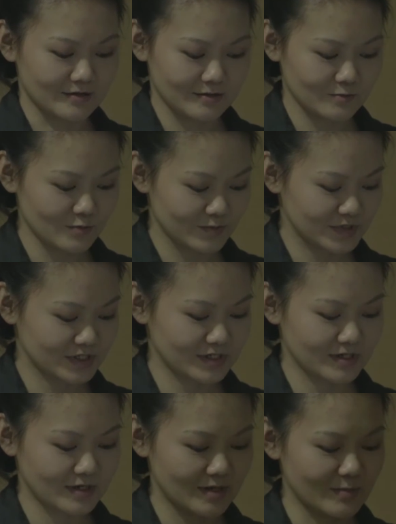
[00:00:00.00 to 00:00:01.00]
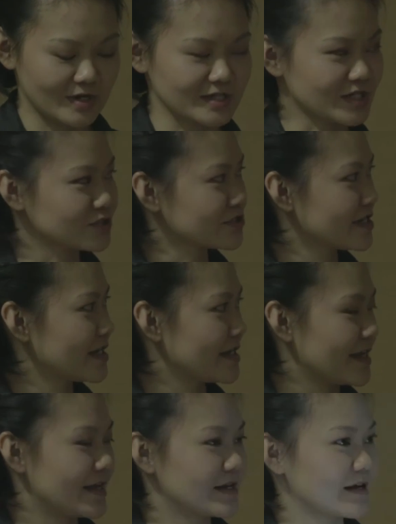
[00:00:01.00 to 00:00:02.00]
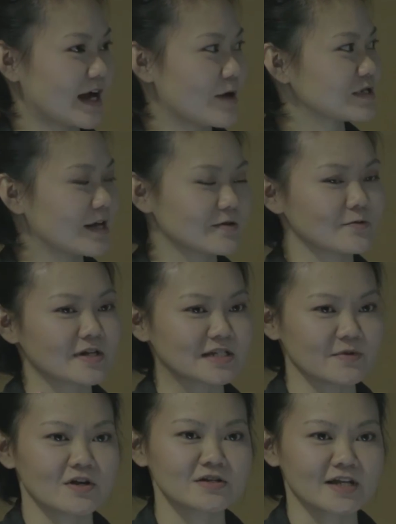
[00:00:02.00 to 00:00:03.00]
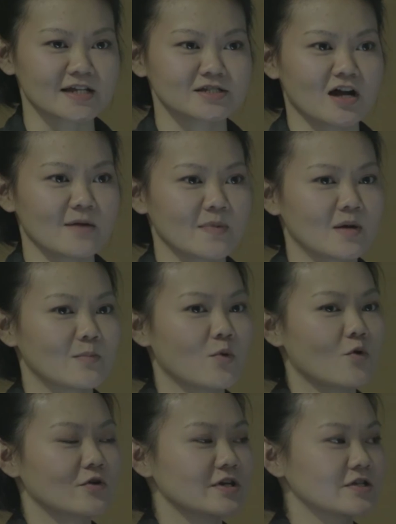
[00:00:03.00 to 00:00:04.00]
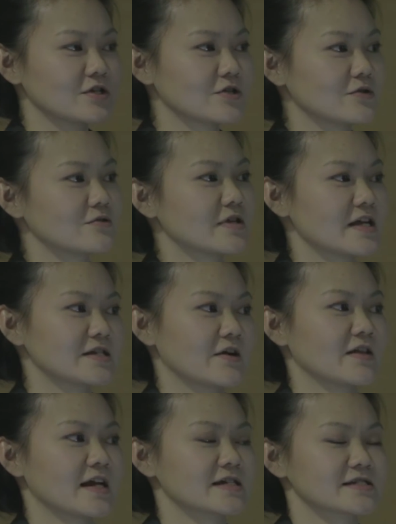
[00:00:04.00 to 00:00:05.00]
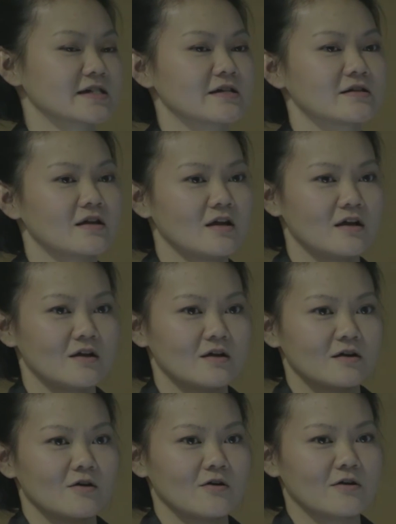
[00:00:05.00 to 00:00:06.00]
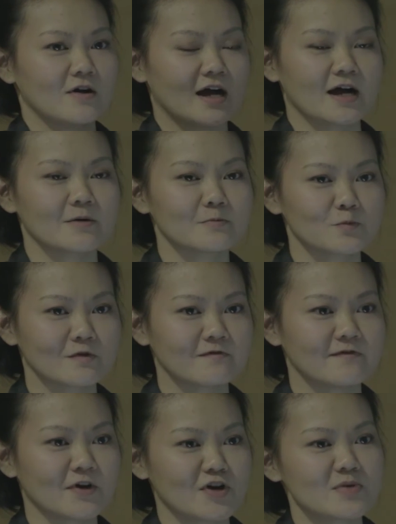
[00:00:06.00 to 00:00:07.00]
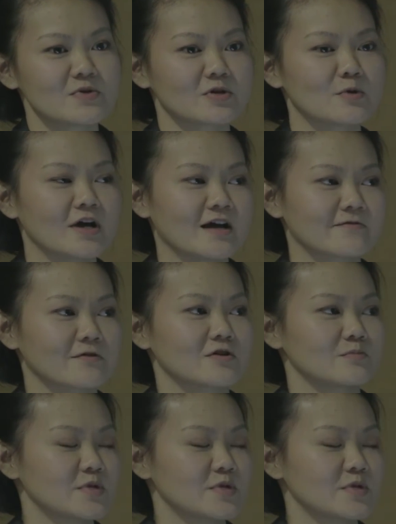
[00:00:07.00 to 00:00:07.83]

Whoops. But essentially, I was able to write something on desktop and port it to the Intel Edison with very minimal effort